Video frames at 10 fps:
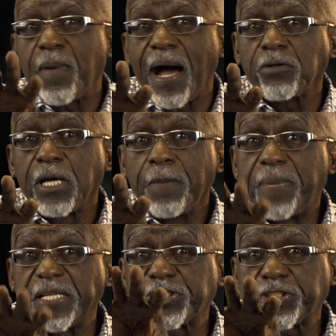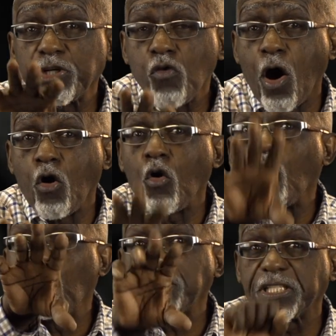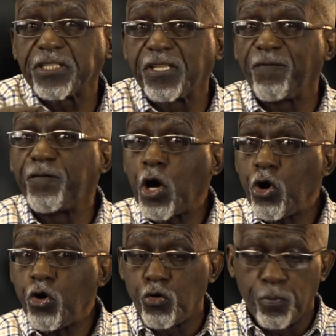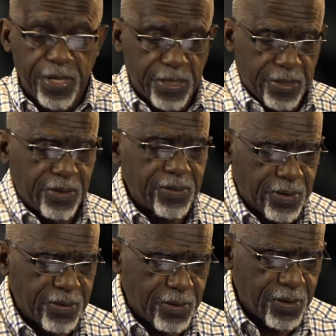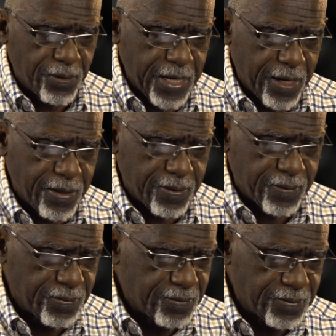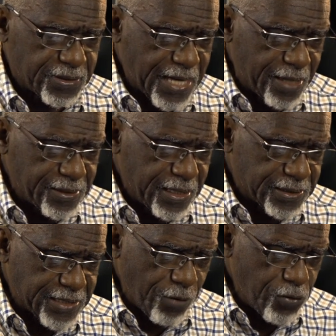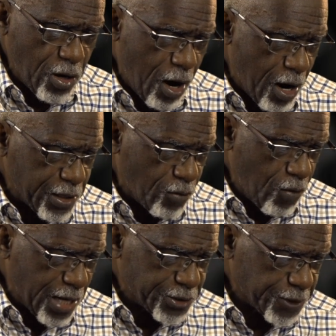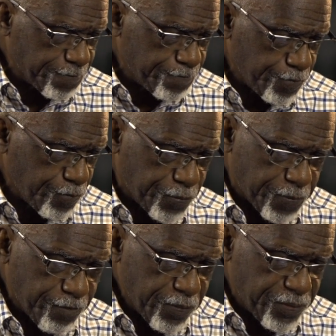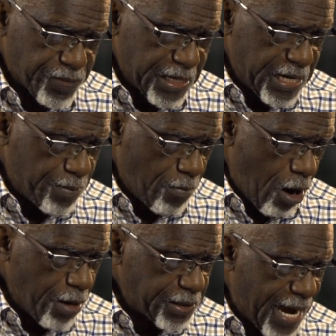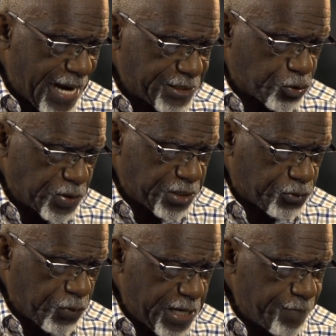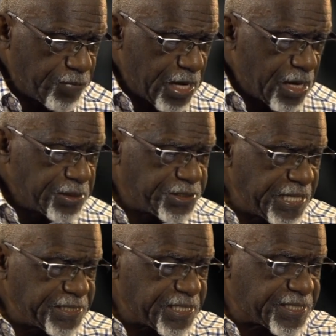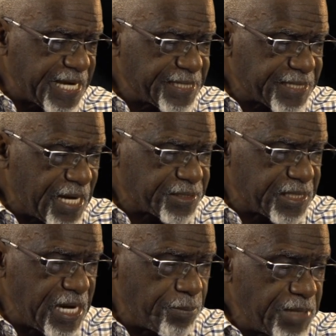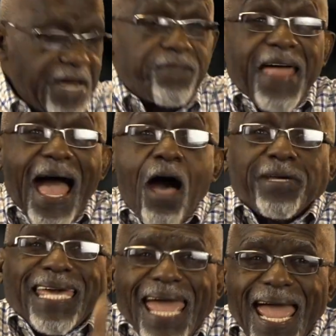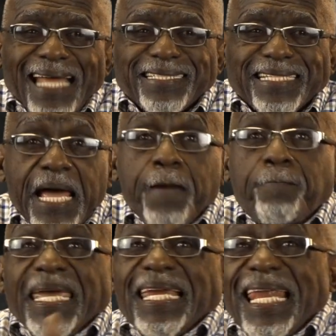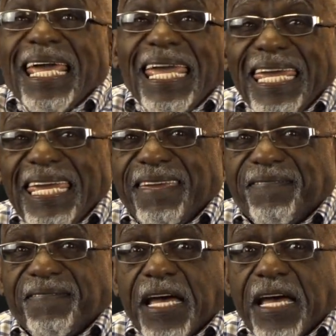about pisteuo, which is the verb. Okay. It's not real hard. Now watch. In Mark 9:23, Jesus says unto him, if thou canst believe,